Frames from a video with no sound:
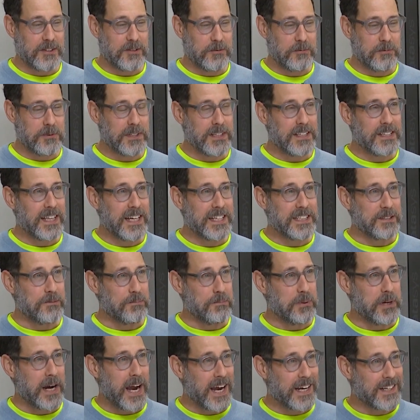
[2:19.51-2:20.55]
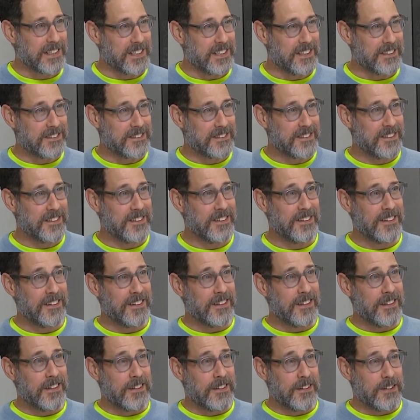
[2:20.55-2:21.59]
really like to practice,
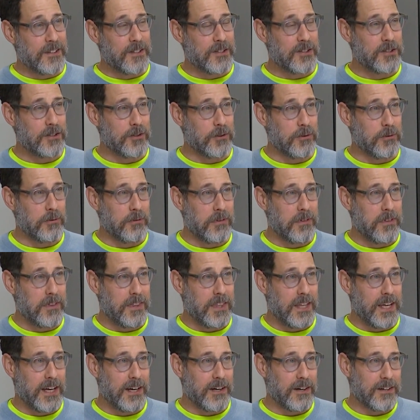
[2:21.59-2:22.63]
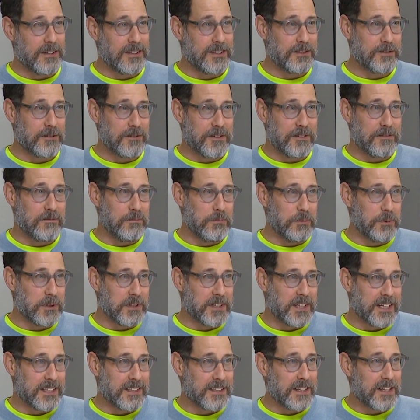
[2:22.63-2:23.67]
so they are sort of more
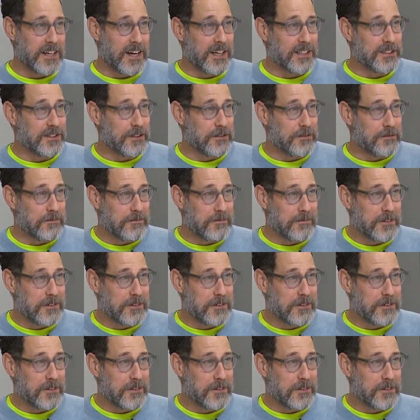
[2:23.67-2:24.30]
like the concert,